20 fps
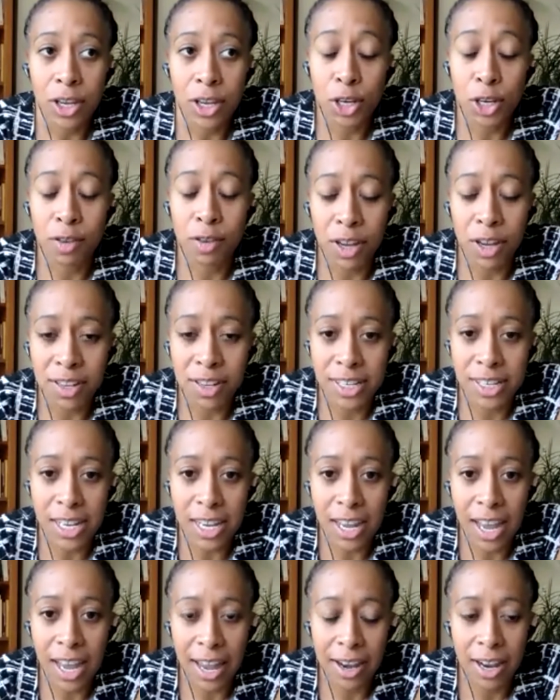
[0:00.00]

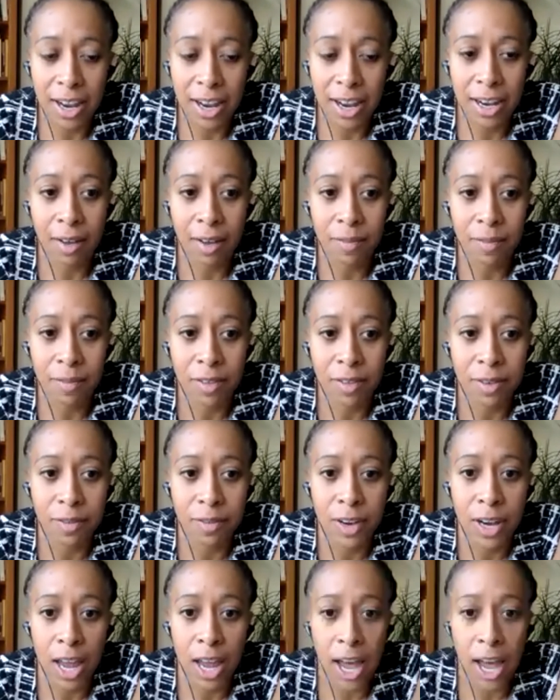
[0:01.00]
curiosity and a love
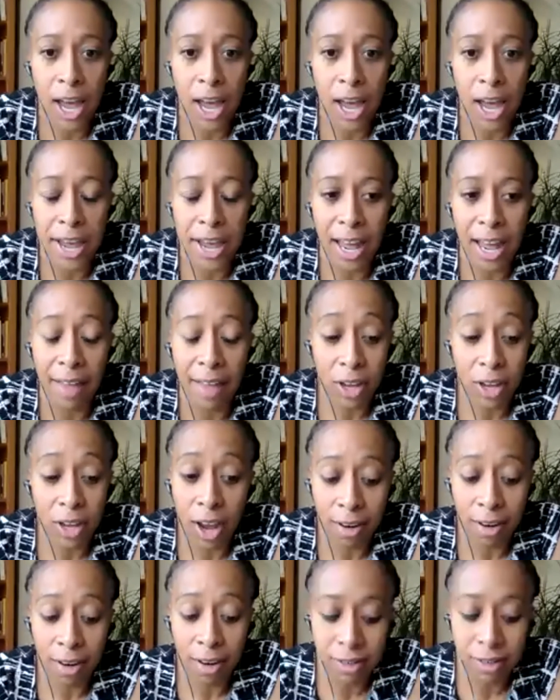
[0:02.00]
of learning. And the
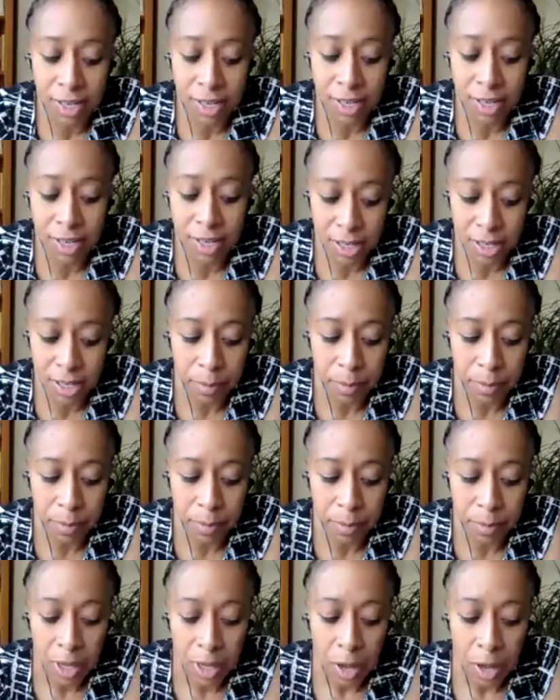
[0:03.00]
current system,
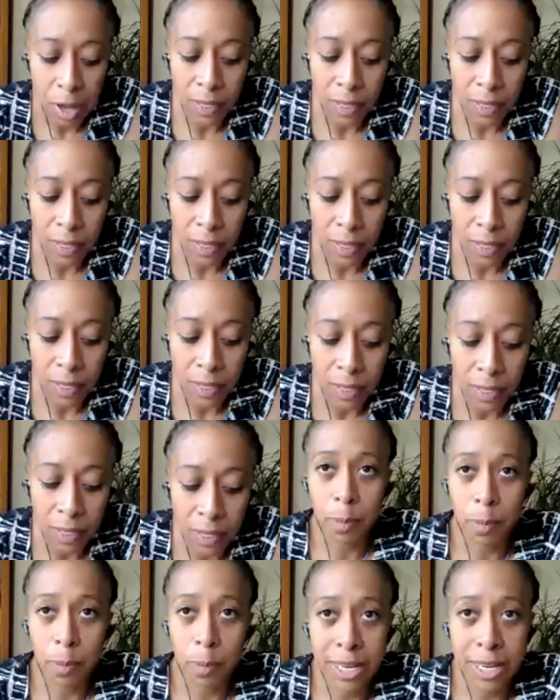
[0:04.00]
with the
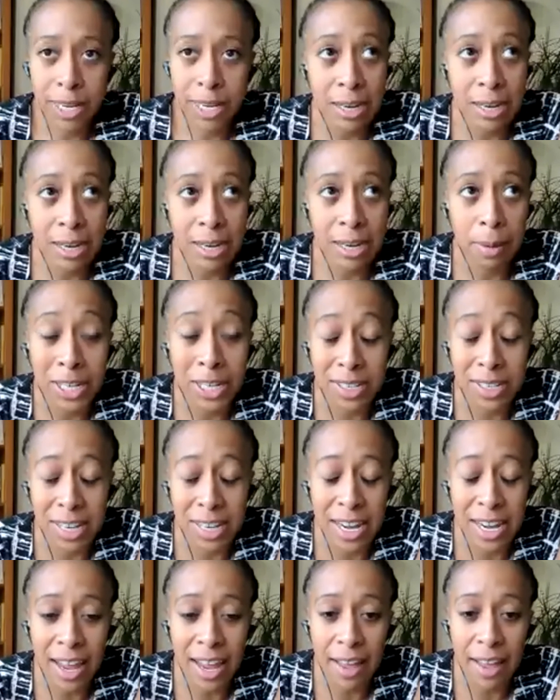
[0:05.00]
accountability
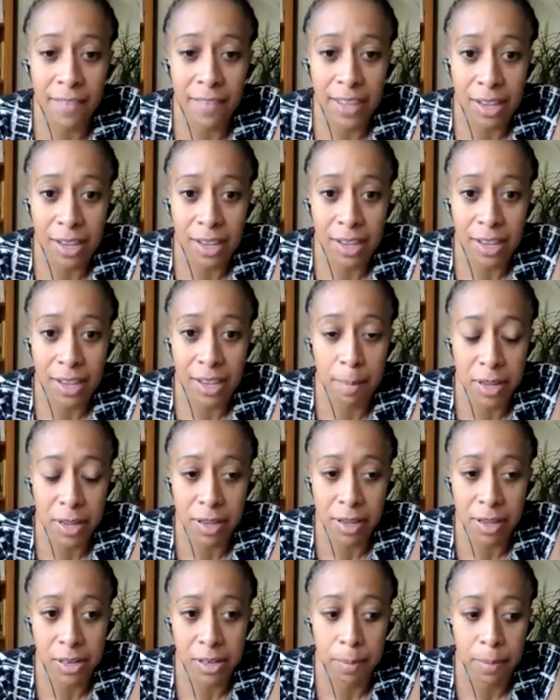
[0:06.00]
measures in it and the exam
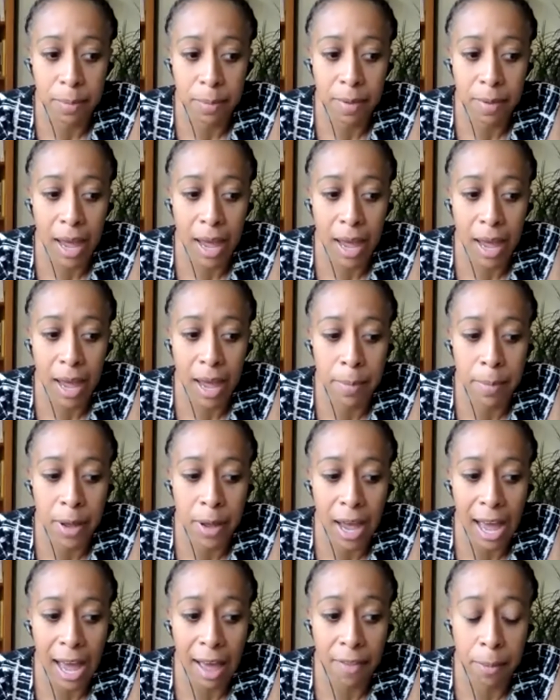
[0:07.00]
system
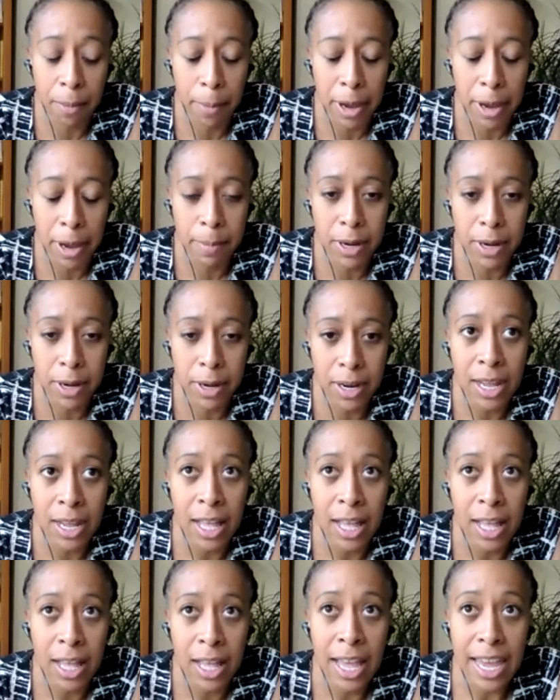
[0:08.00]
at the moment,
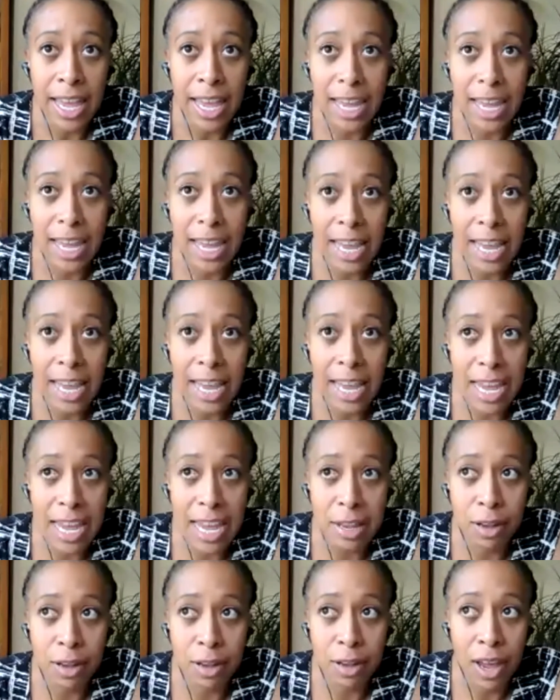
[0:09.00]
is
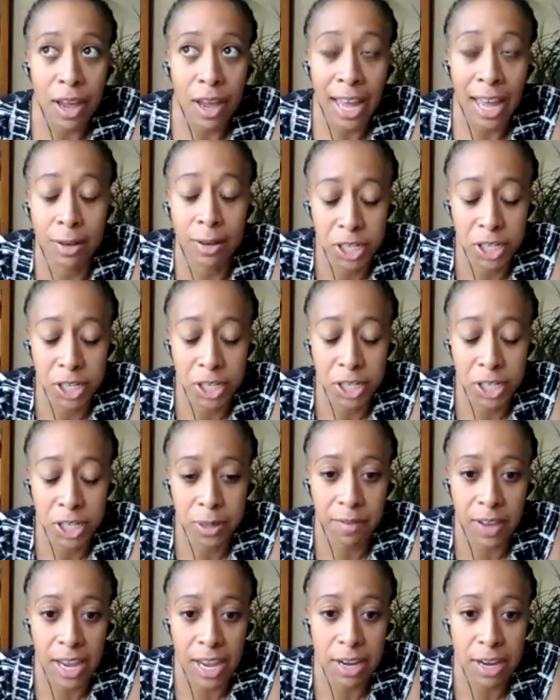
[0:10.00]

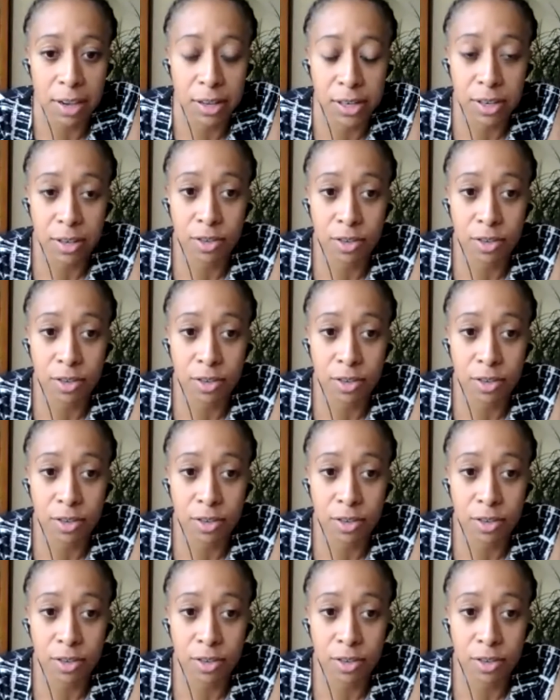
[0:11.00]
counterintuitive. It's